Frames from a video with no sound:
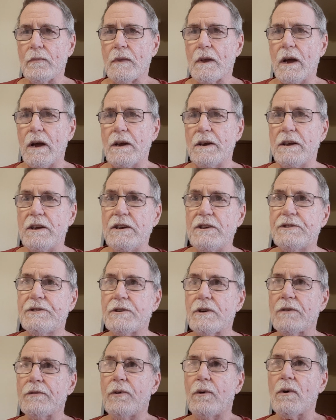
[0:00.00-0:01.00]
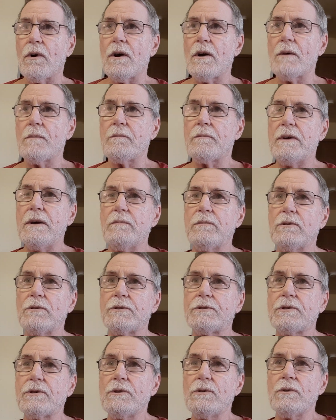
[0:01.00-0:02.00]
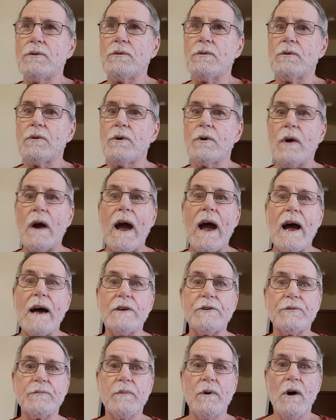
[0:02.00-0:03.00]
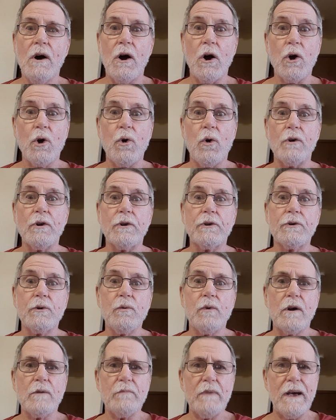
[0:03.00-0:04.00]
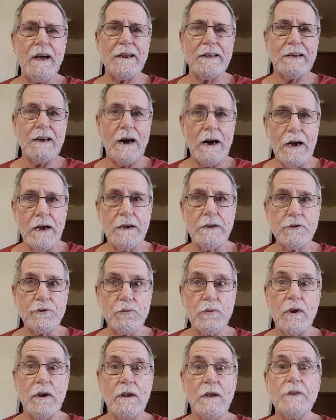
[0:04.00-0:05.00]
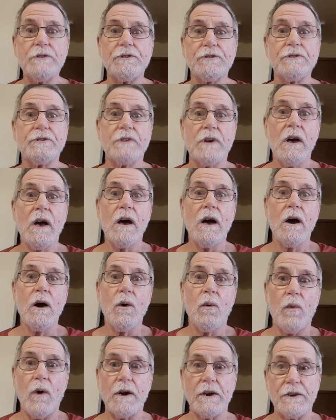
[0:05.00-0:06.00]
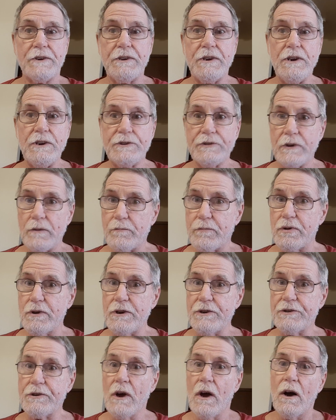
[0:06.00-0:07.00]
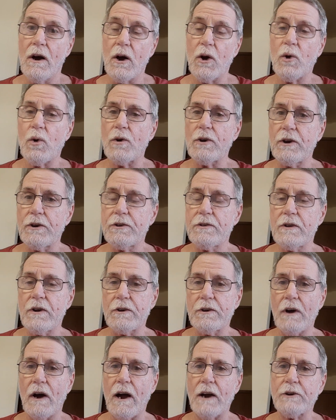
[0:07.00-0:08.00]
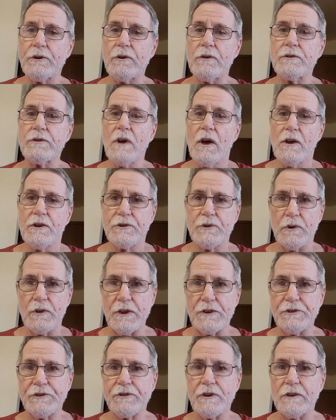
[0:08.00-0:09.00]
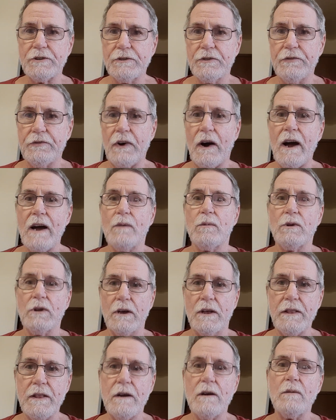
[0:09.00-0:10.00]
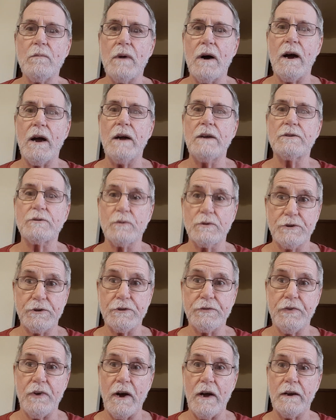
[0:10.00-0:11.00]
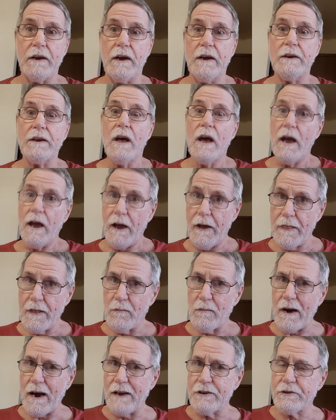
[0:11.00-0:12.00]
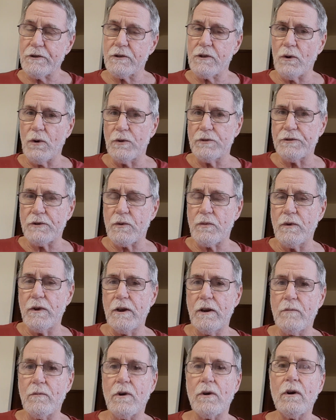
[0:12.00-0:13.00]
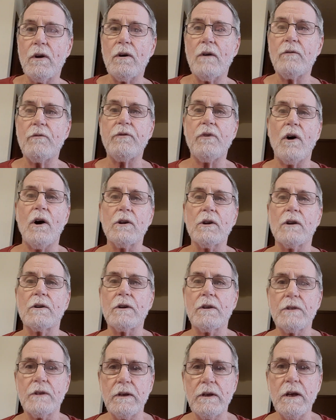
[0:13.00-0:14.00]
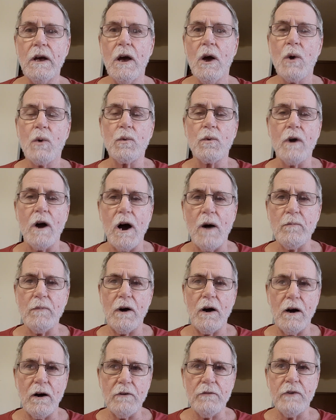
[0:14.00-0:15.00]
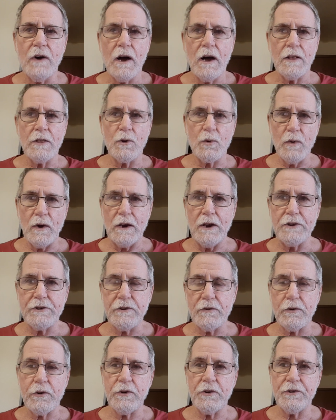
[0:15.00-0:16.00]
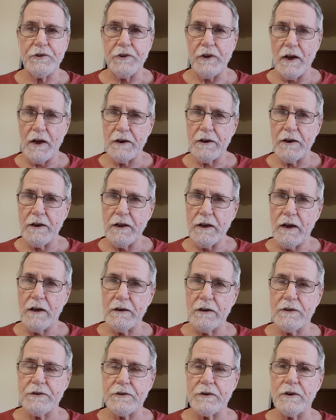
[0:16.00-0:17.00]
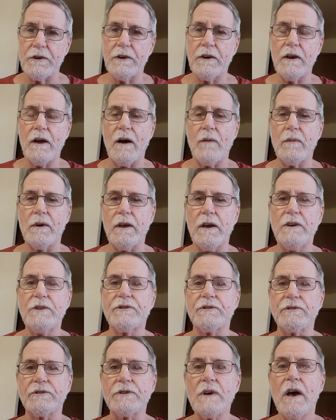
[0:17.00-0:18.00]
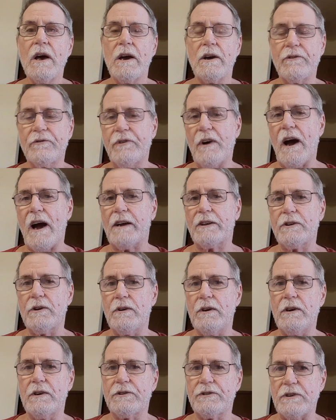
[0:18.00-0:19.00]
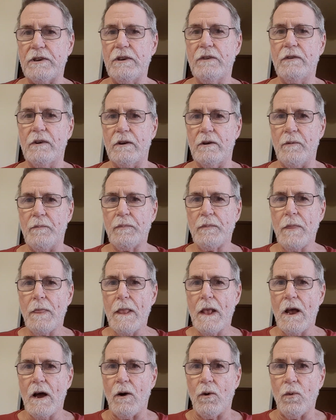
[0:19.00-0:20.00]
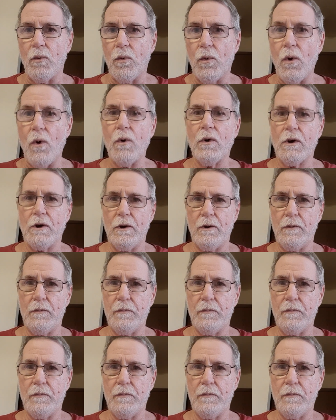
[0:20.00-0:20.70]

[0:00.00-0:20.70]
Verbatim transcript: and easier for people to grasp according to what mankind's religions want to teach and preach according to their doctrines so that it's justifiable in their minds, which is finite, and the minds of those that read them or fall under the realm of the religion of Christianity and of certain denominations. In fact, there is even a woke